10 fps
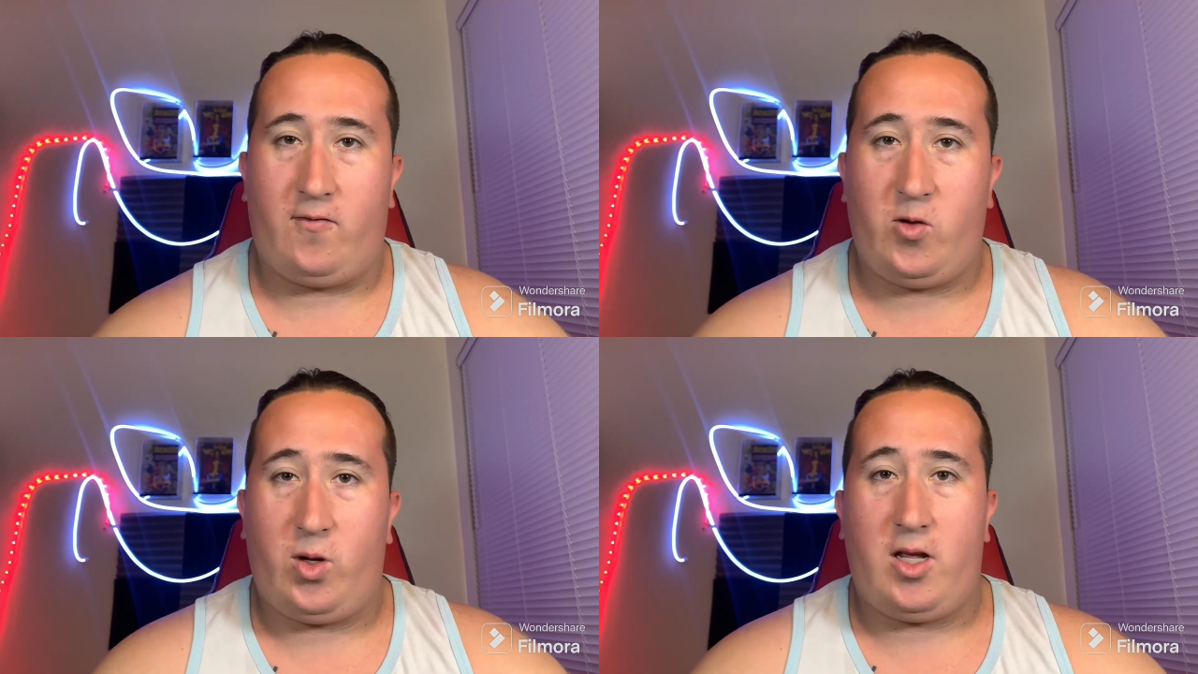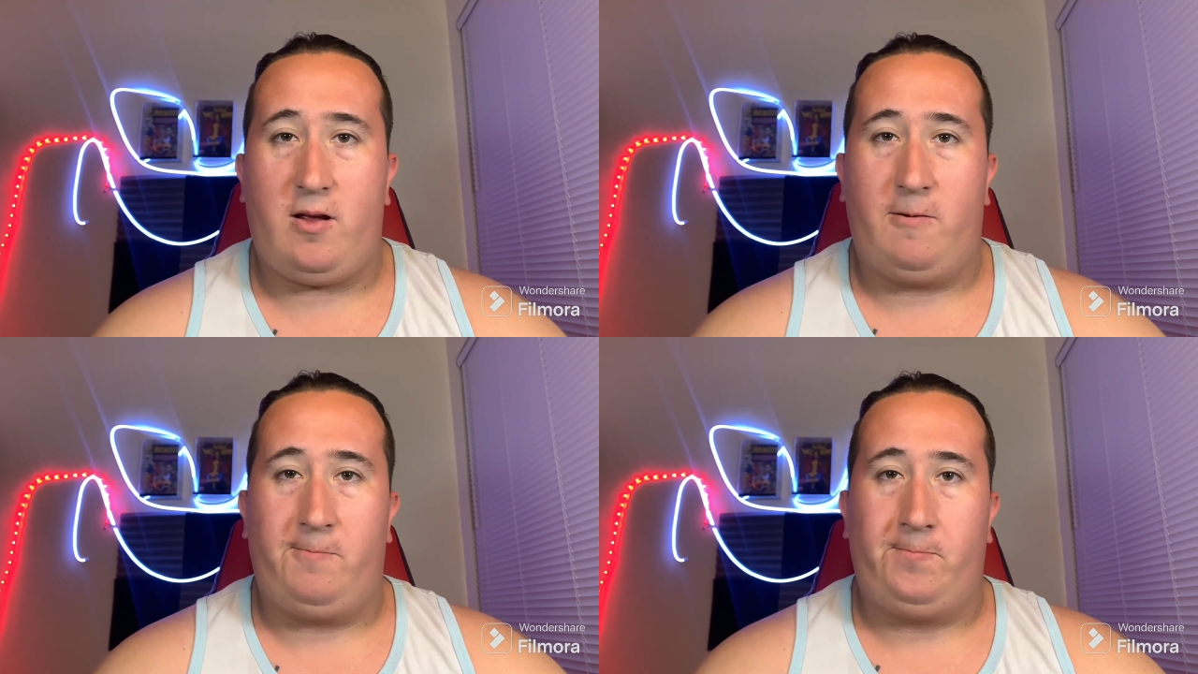Duty.
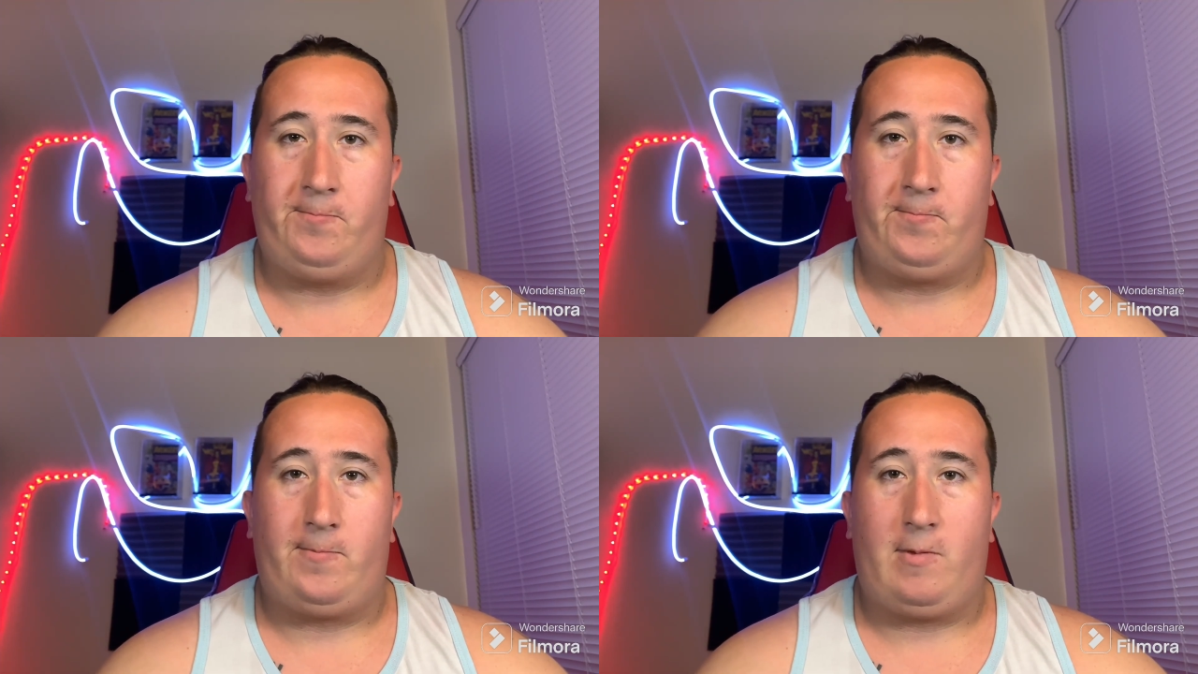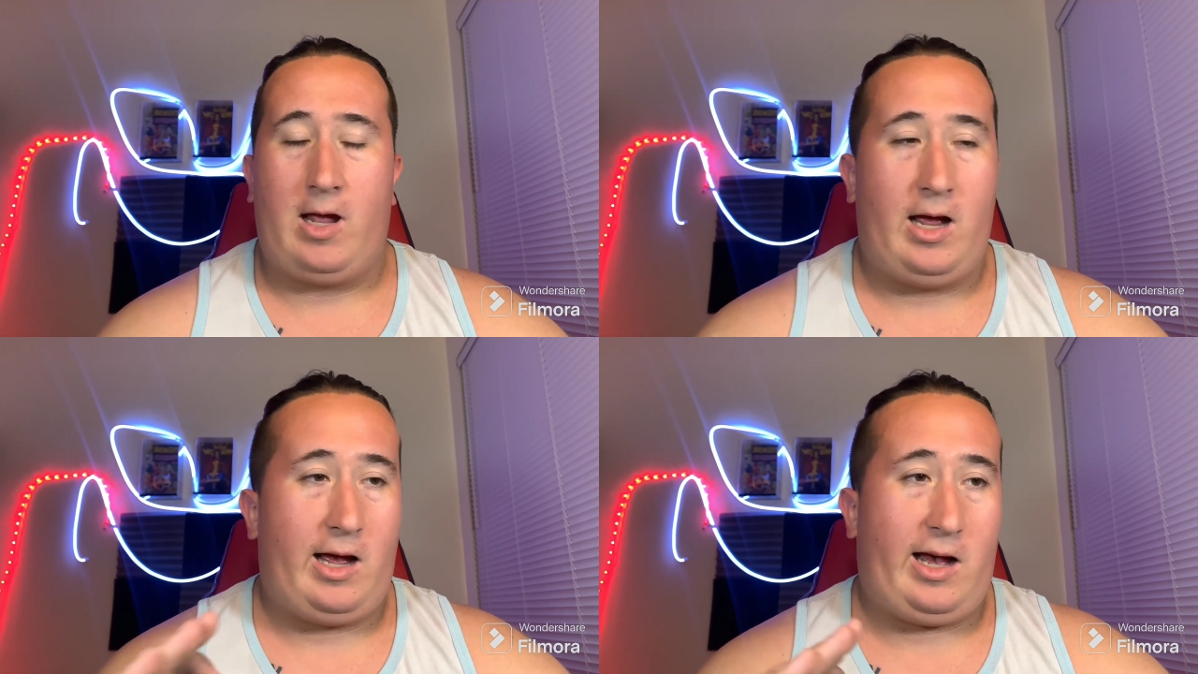
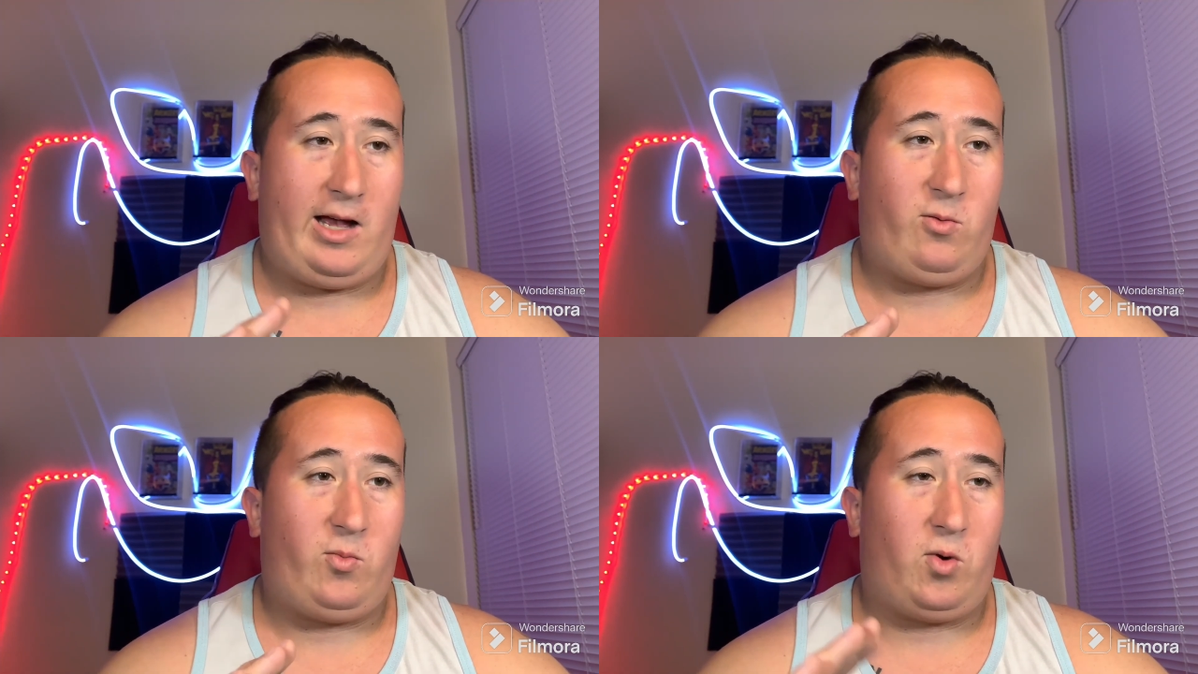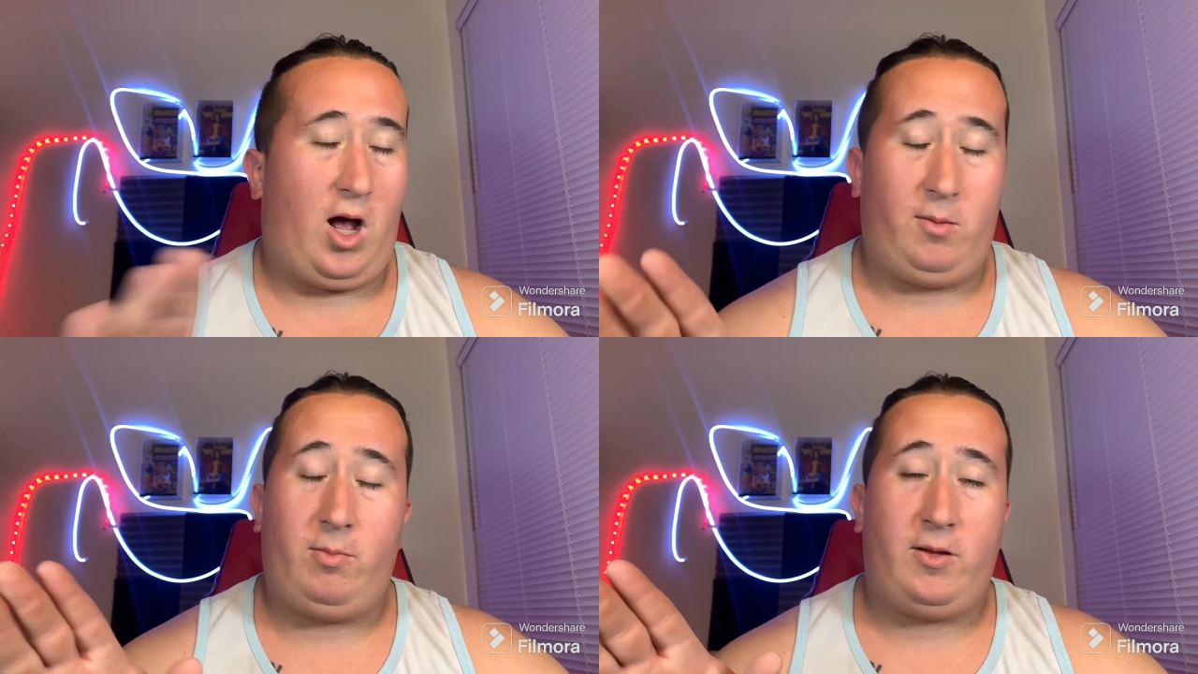I would
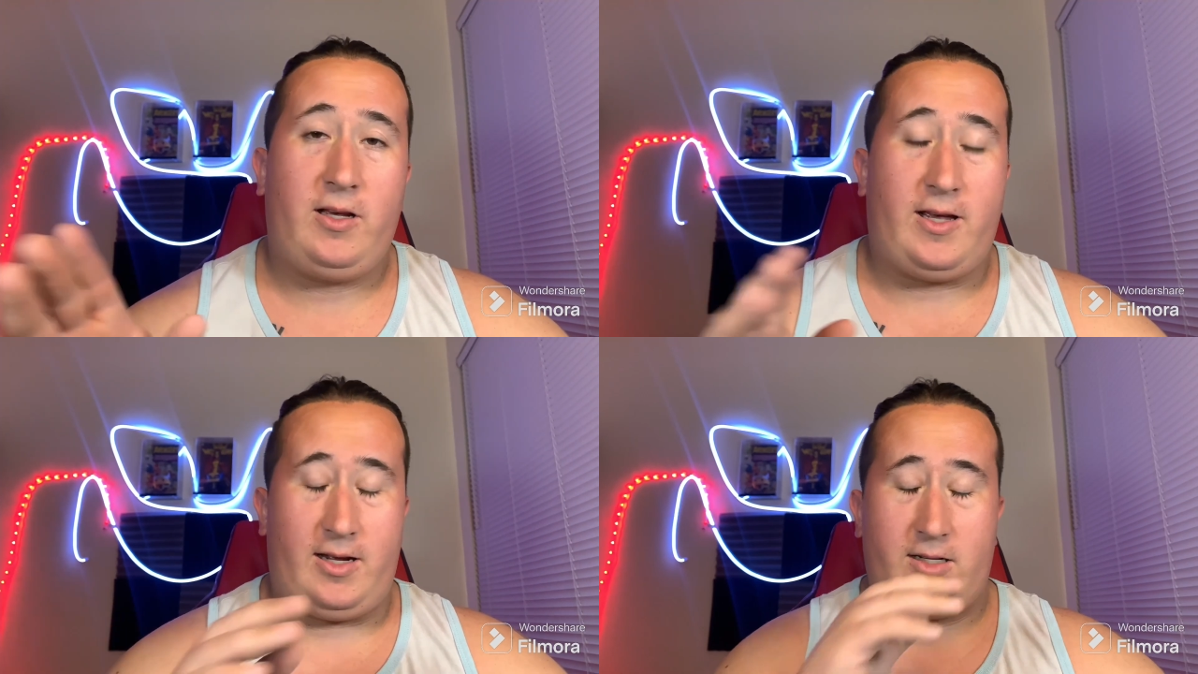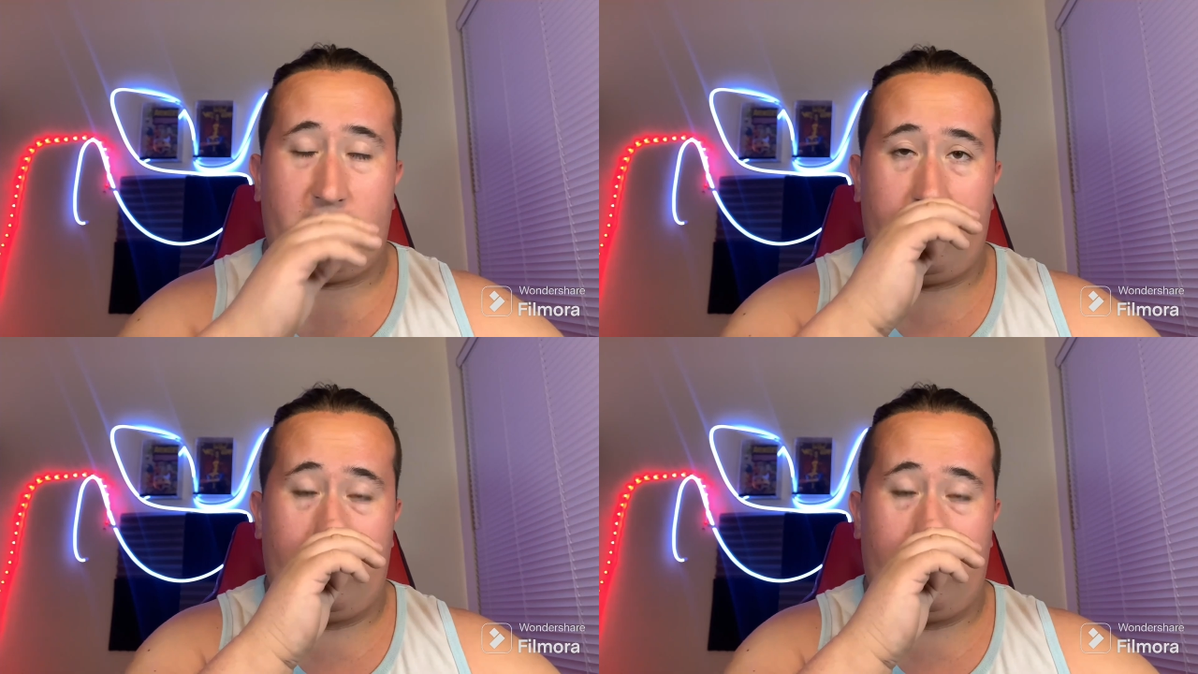probably get